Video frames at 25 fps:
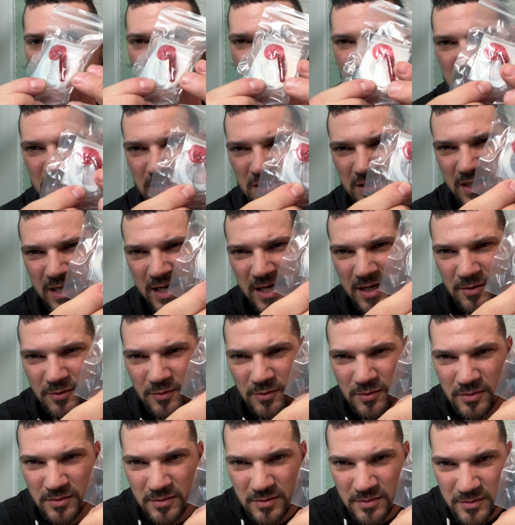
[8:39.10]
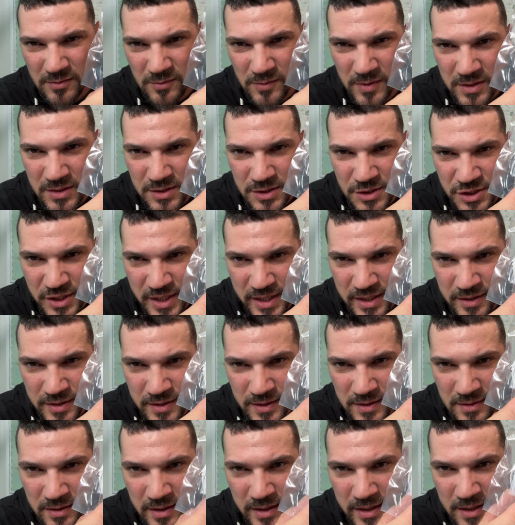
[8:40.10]
It's got one
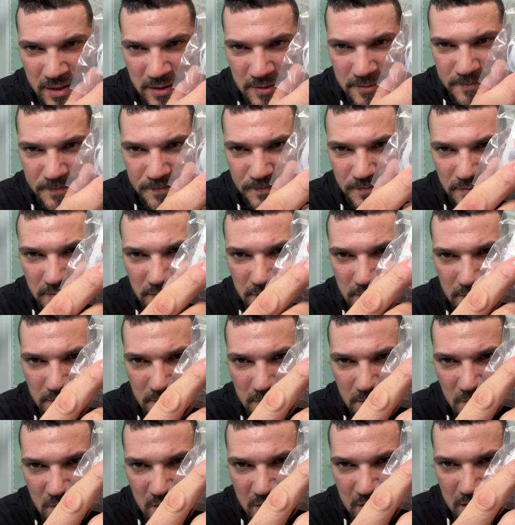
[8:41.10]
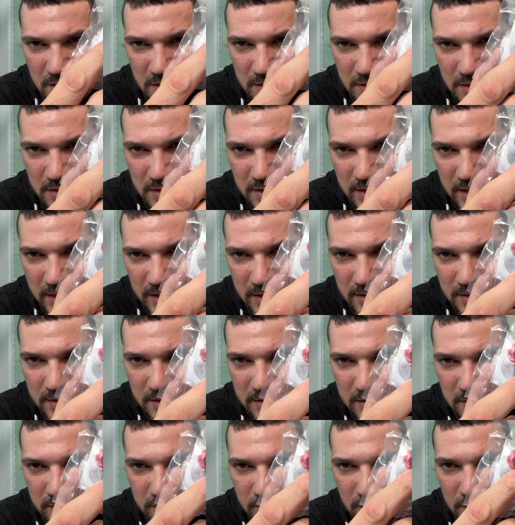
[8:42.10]
J-hook there. And it's got
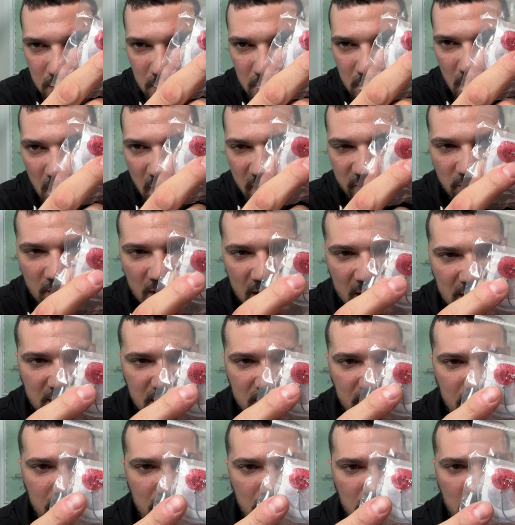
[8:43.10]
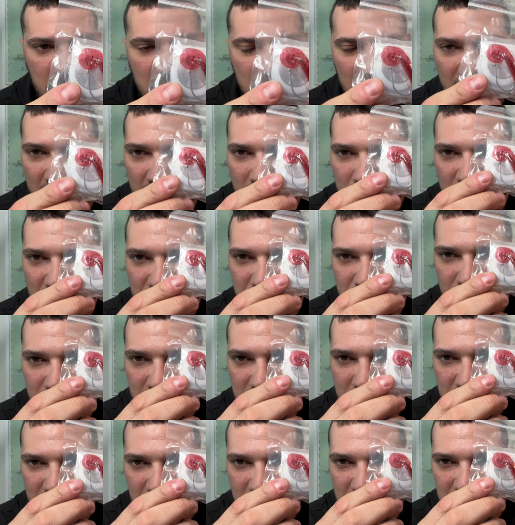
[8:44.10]
this little soft plastic lure. I bet you
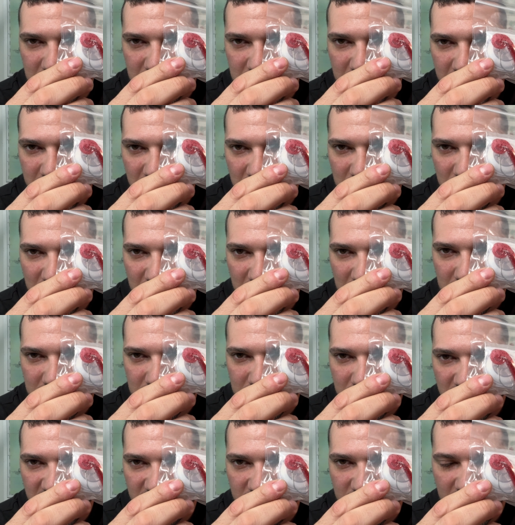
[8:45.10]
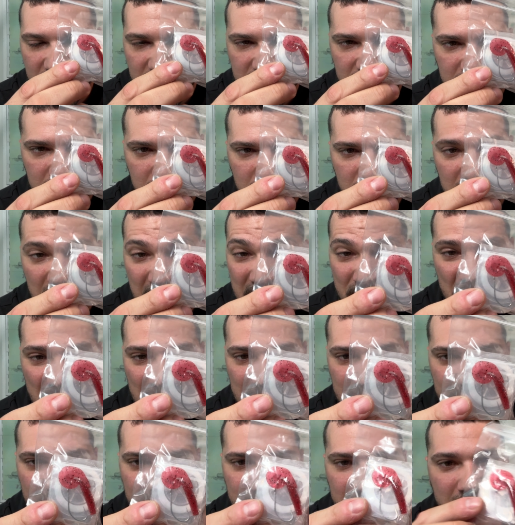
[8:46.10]
this thing is dynamite, the soft plastic lure. I
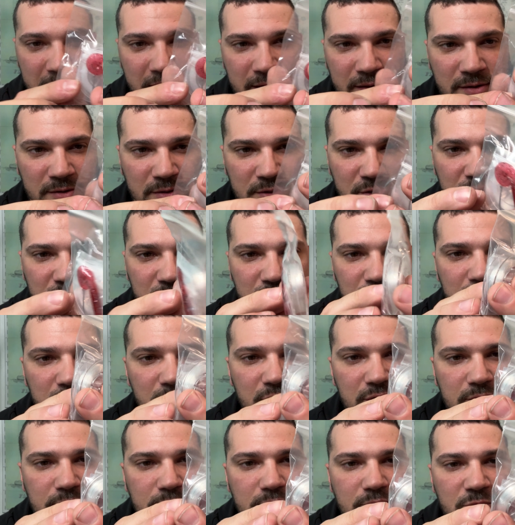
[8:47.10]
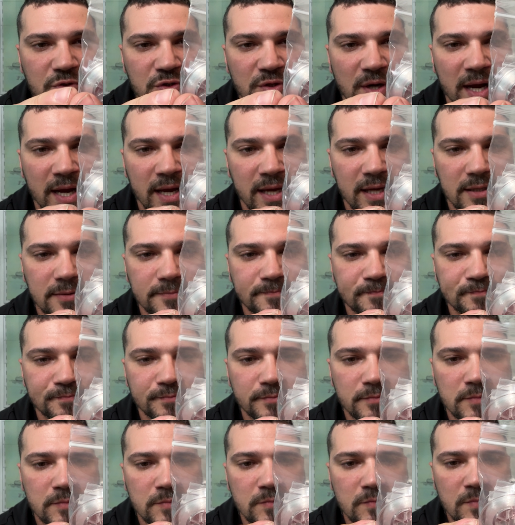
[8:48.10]
might take it out of there and just try it.
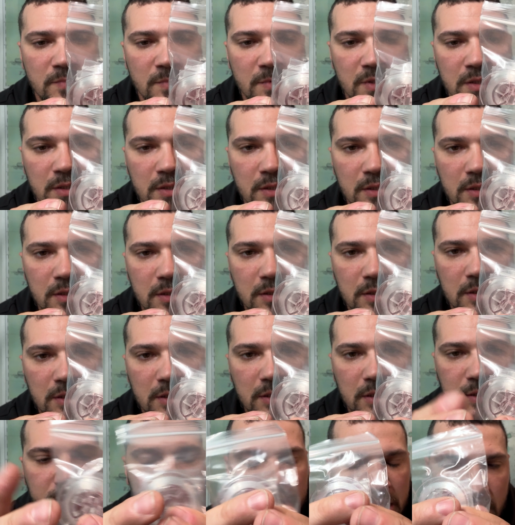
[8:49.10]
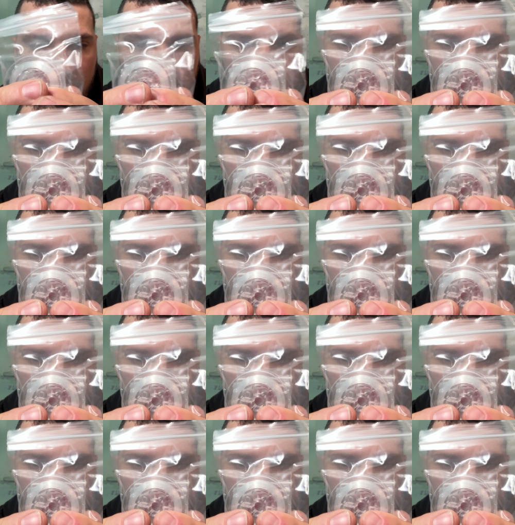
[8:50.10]
Now